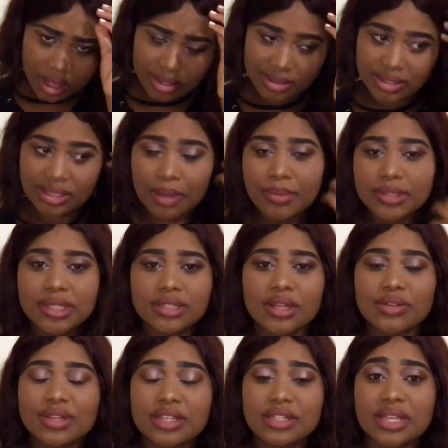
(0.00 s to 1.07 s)
This damn interview
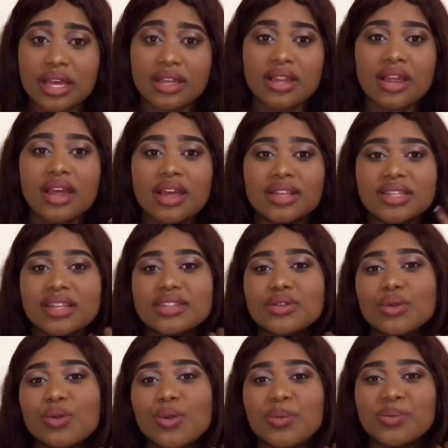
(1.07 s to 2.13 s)
on dinner. That's
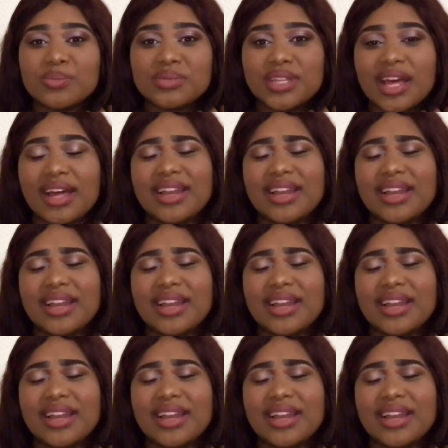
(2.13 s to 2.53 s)
so cool.